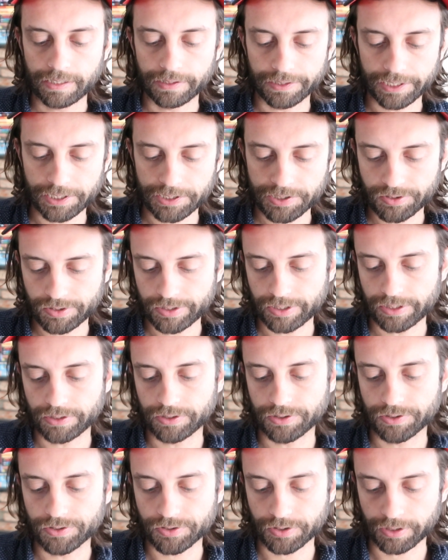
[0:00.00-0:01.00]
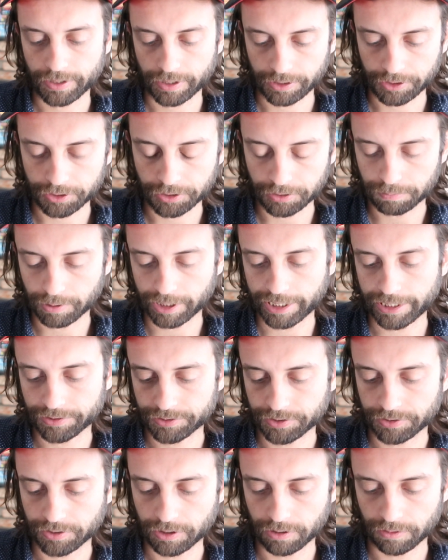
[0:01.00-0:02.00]
This is a good
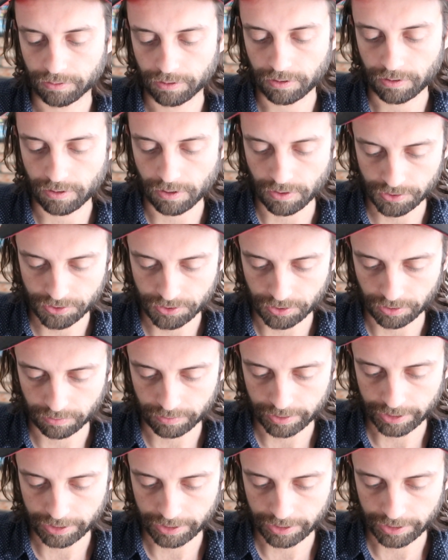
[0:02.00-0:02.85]
brand to know also.